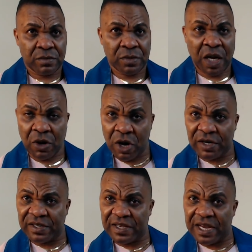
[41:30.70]
And God
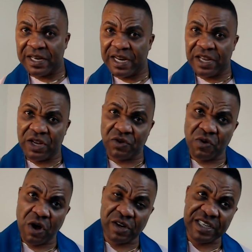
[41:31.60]
is saying that they do
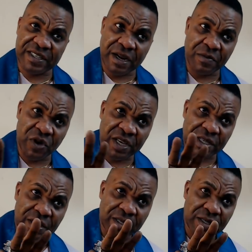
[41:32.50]
all these
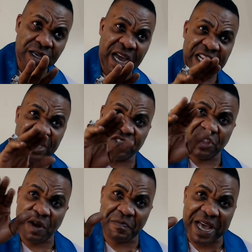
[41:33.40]
ceremonies and He's
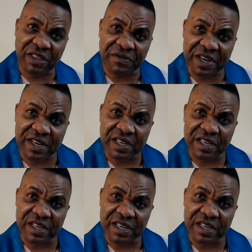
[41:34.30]
not part of it.